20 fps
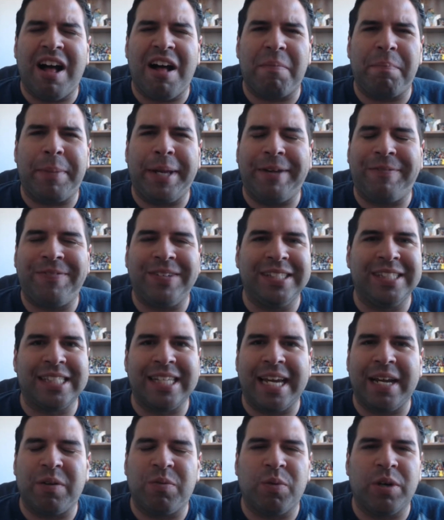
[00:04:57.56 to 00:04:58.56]
Beth is
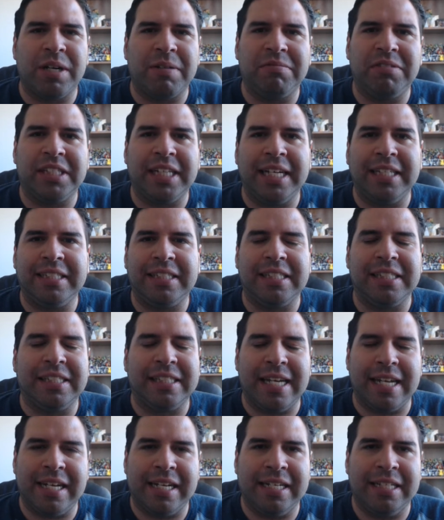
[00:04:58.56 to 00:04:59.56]
like one of Jake's
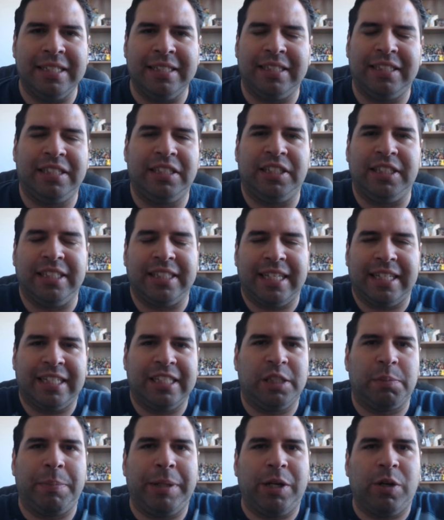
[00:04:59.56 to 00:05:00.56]
descendants. She's like
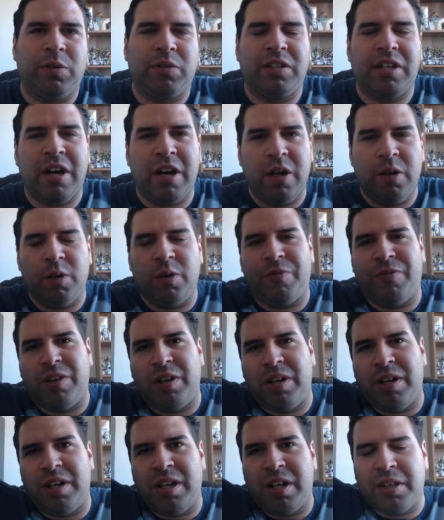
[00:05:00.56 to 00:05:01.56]
this big old doll with
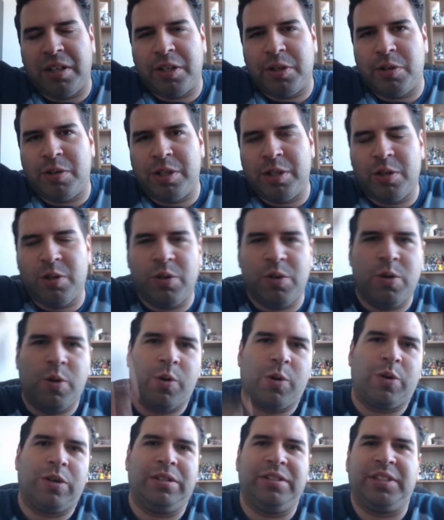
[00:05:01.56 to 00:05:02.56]
a little
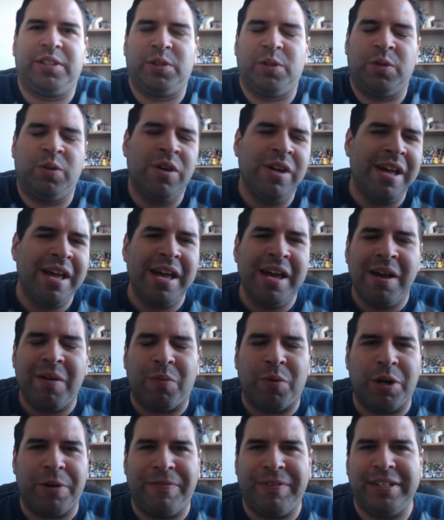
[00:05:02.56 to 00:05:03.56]
horn. So
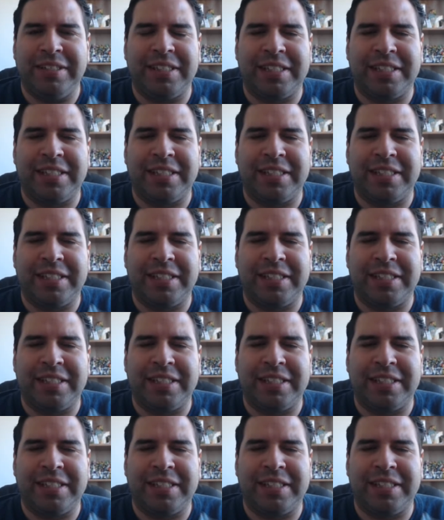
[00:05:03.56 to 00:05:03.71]
one of his